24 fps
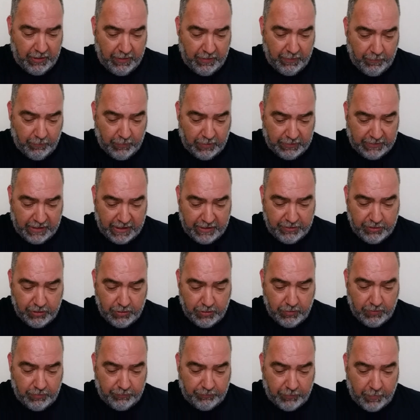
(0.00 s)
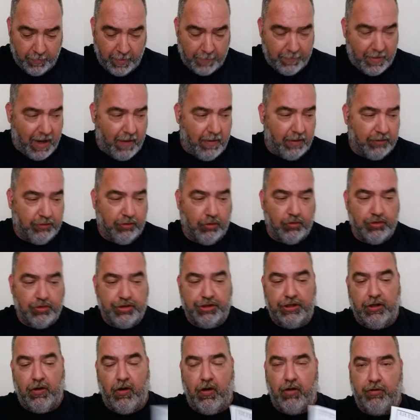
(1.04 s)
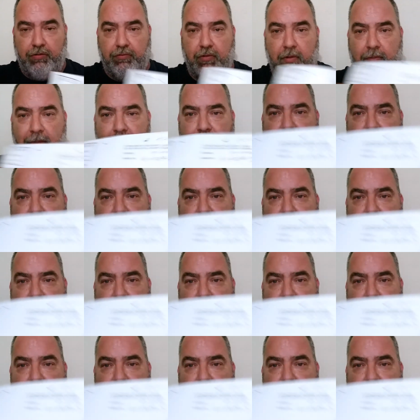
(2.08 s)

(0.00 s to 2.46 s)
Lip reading: what they do is, remember how I told you all to remember